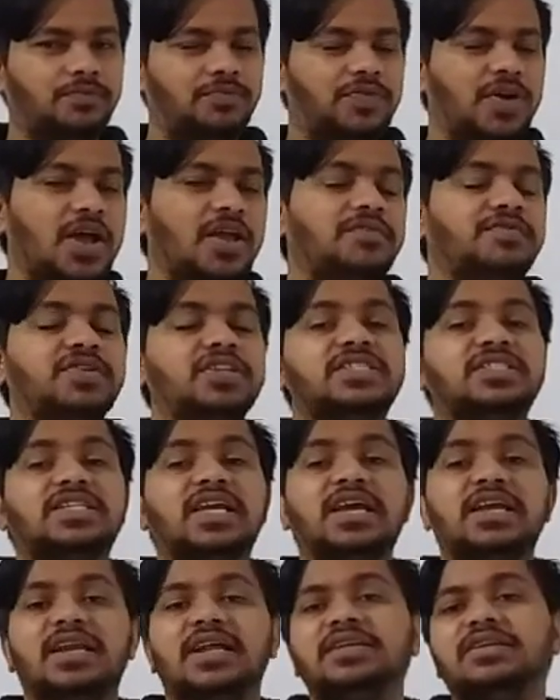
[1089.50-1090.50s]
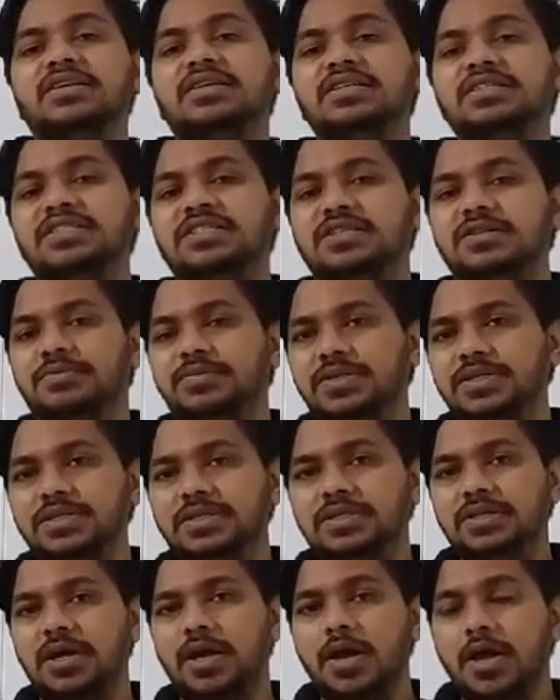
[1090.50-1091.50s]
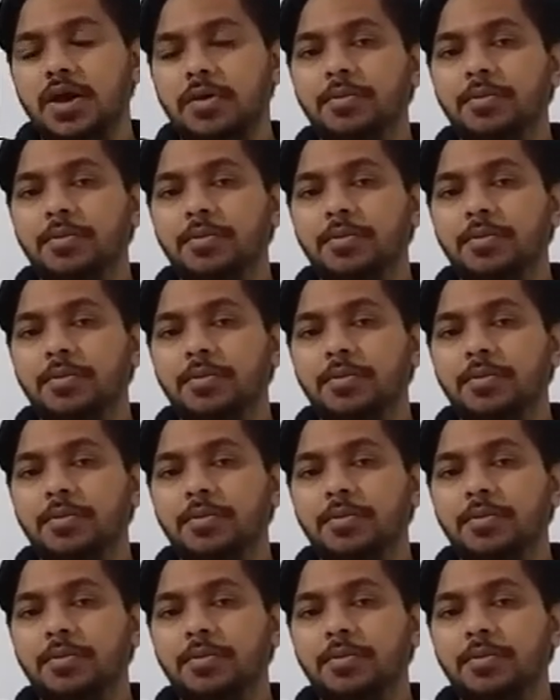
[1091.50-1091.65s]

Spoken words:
Why we say that the disturbance?